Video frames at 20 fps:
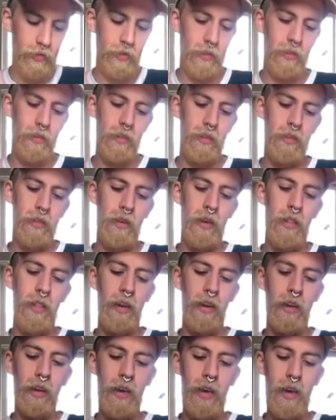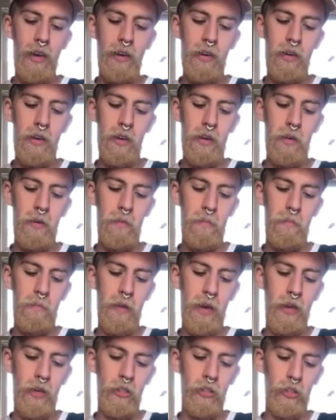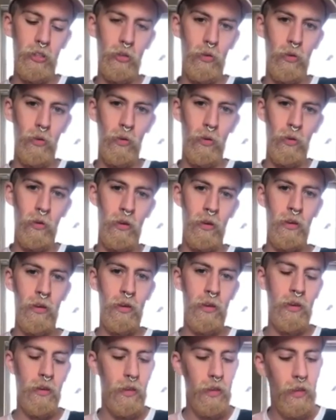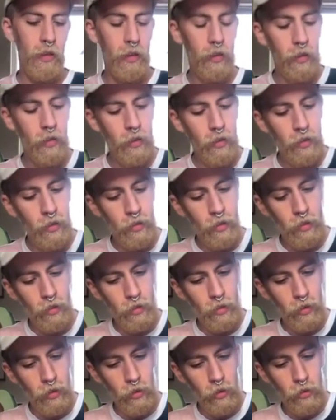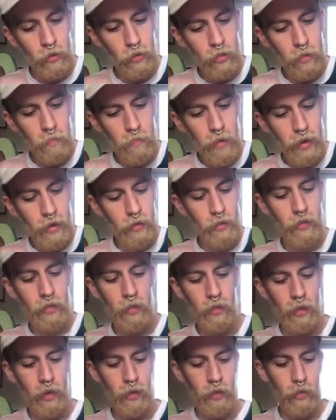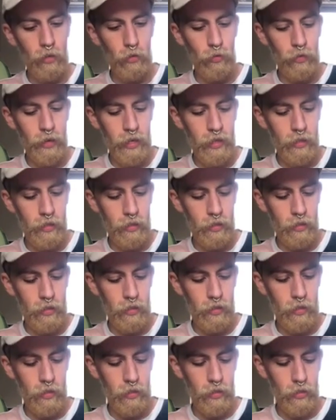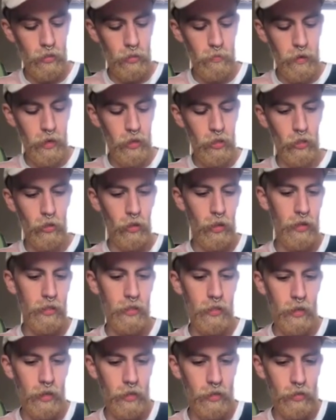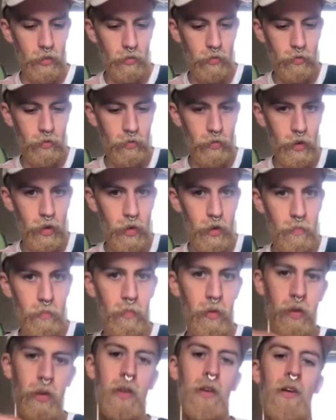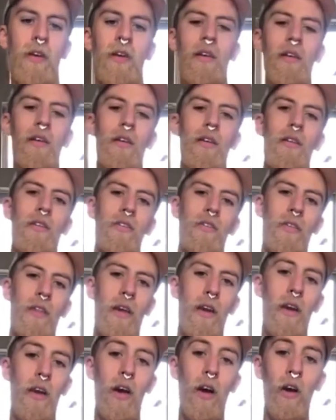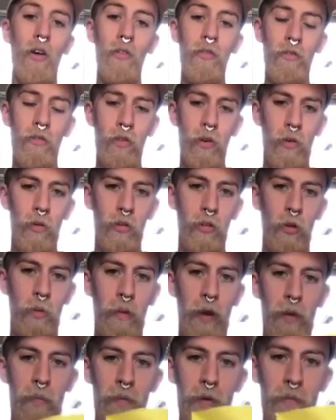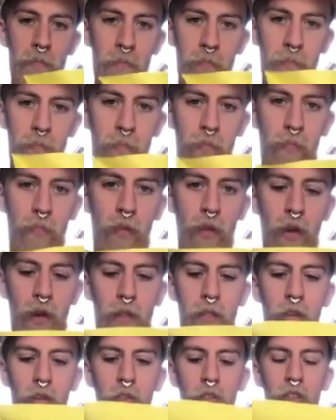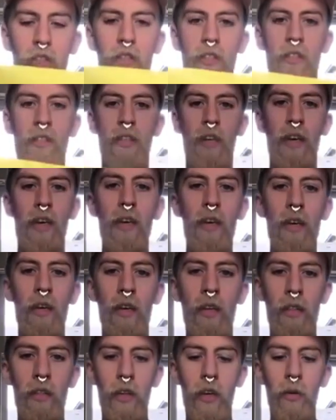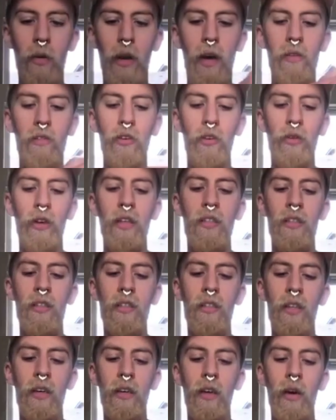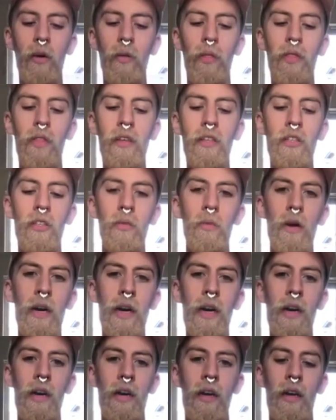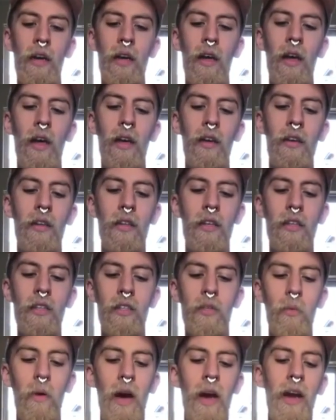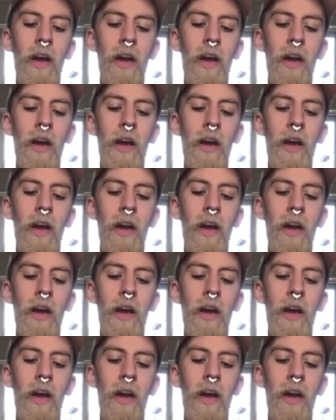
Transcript: And then again, make sure that you cement that crease. So make sure that's nice and firm. So then unfold your paper, and then you should see that you'll have creases that go this way, and this way,